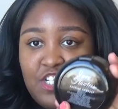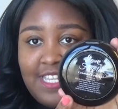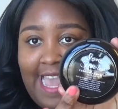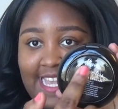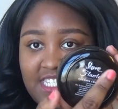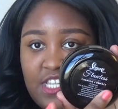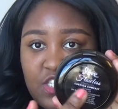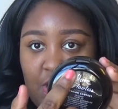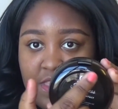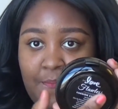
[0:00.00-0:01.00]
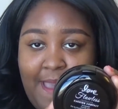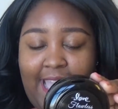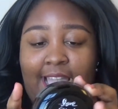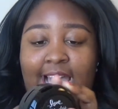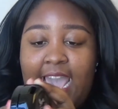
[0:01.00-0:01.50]
just has this on the
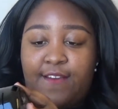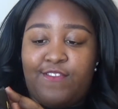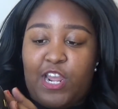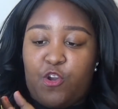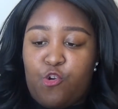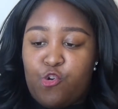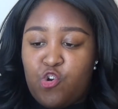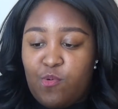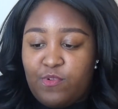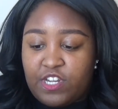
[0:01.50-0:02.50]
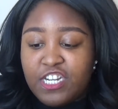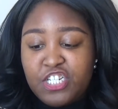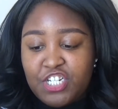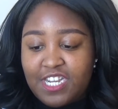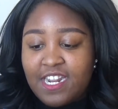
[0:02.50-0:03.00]
back, kind of like your normal
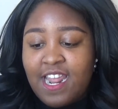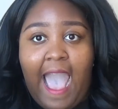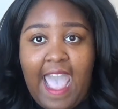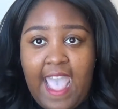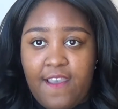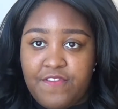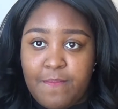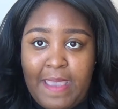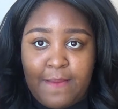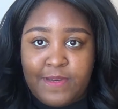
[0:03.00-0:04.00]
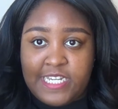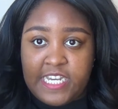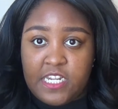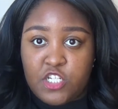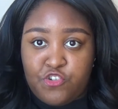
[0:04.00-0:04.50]
cushion. I have the
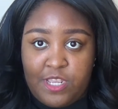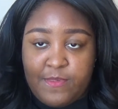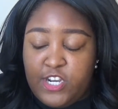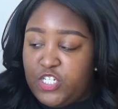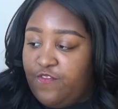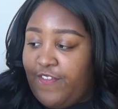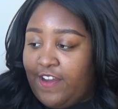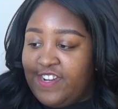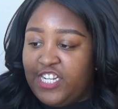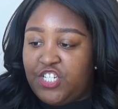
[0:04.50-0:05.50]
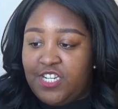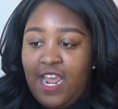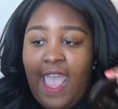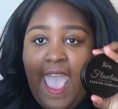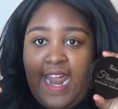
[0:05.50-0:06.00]
Maybelline Dream Cushion Foundation,
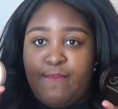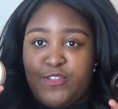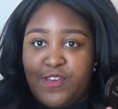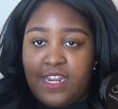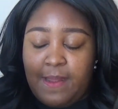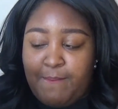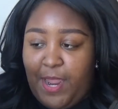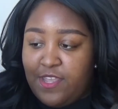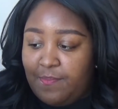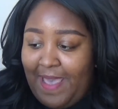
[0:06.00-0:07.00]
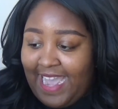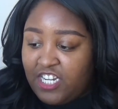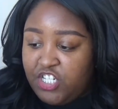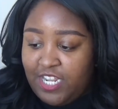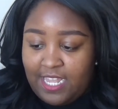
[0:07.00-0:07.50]
and I'm just going to compare the
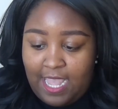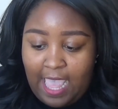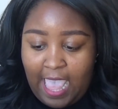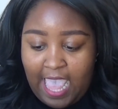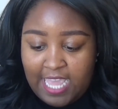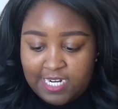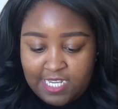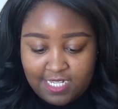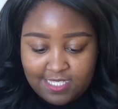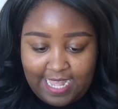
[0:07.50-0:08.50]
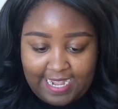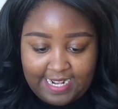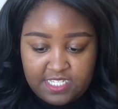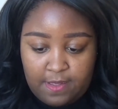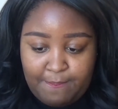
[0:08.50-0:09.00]
packaging. It looks like
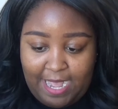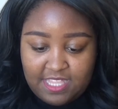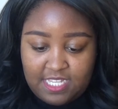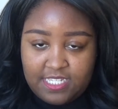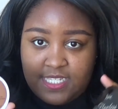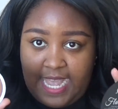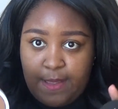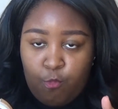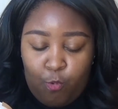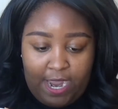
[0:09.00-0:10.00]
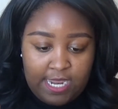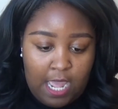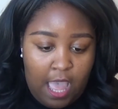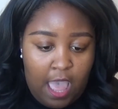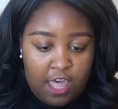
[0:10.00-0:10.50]
it's about the same
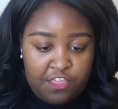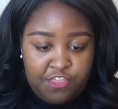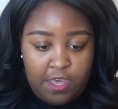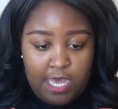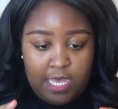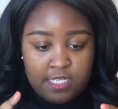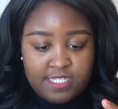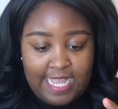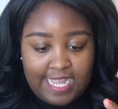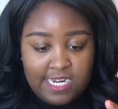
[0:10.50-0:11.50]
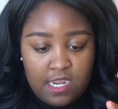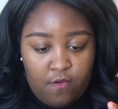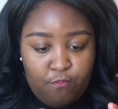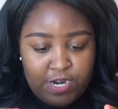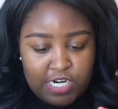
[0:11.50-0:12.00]
weight. The Second
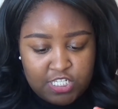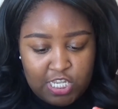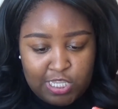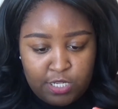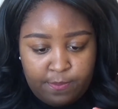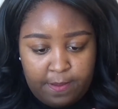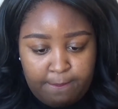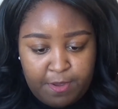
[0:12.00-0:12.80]
Love one looks a little bit